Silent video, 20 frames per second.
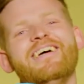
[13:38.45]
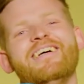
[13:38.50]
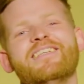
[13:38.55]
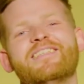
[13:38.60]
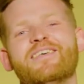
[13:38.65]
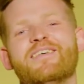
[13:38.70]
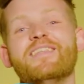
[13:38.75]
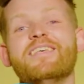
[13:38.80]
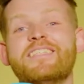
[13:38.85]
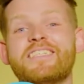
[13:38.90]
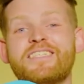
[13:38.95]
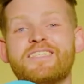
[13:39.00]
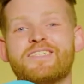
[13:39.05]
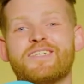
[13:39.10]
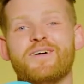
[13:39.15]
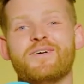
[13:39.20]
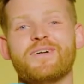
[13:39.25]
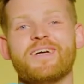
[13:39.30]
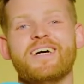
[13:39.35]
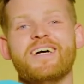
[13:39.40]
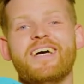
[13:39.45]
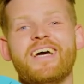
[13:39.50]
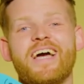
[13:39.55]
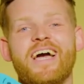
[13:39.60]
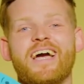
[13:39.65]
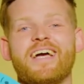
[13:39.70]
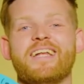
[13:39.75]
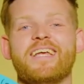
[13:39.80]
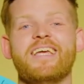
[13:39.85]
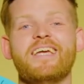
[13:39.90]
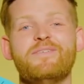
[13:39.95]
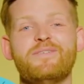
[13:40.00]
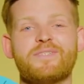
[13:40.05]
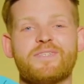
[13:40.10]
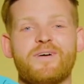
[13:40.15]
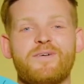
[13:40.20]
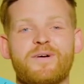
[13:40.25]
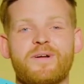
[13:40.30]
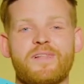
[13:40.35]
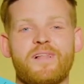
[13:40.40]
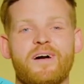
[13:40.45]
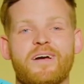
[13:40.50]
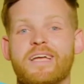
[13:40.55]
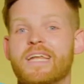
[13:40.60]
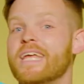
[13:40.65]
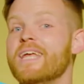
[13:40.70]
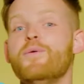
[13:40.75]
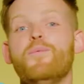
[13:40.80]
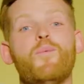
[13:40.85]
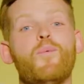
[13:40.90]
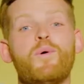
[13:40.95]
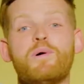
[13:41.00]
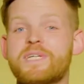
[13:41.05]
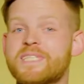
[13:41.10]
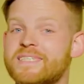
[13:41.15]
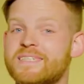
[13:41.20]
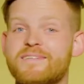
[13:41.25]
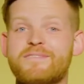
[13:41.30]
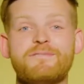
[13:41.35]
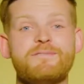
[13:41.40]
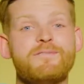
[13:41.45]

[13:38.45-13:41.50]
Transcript: So this is Jonah and he was going along and he wasn't